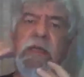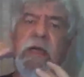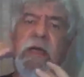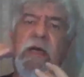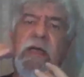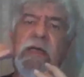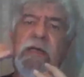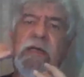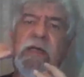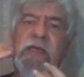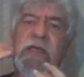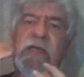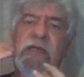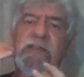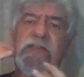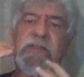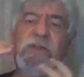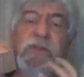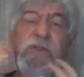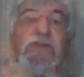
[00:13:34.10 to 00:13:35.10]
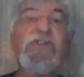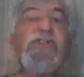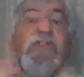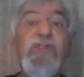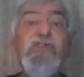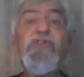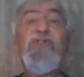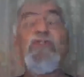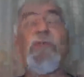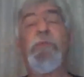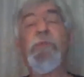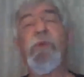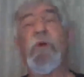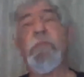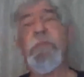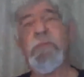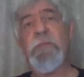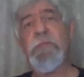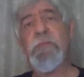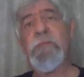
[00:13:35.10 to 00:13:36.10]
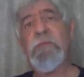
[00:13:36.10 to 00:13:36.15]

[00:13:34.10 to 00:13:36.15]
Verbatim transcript: a, a solution to the problem.